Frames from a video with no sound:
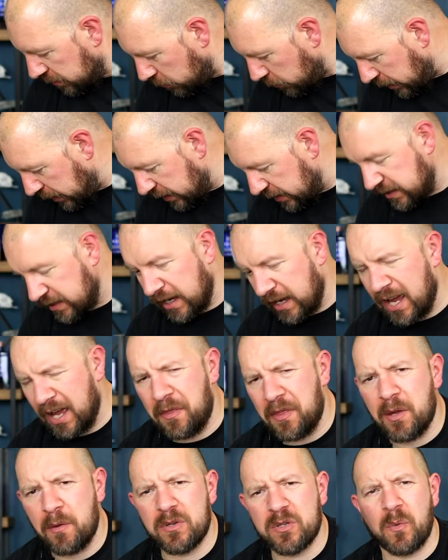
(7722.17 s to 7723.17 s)
When it, uh, I
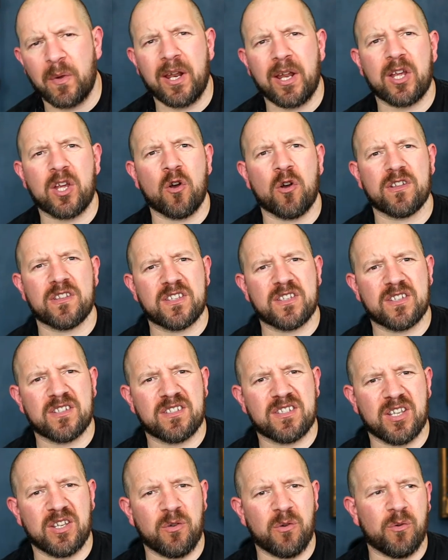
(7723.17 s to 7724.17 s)
think it was when it got
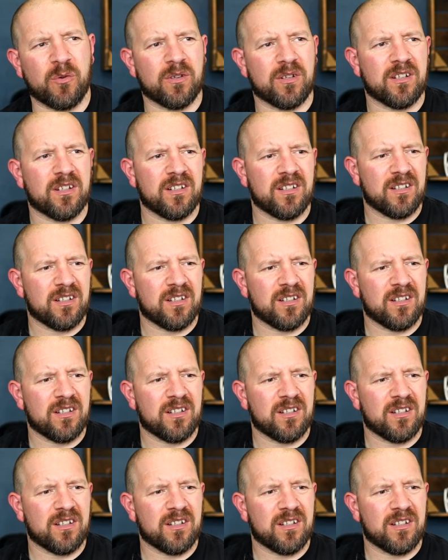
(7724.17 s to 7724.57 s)
to,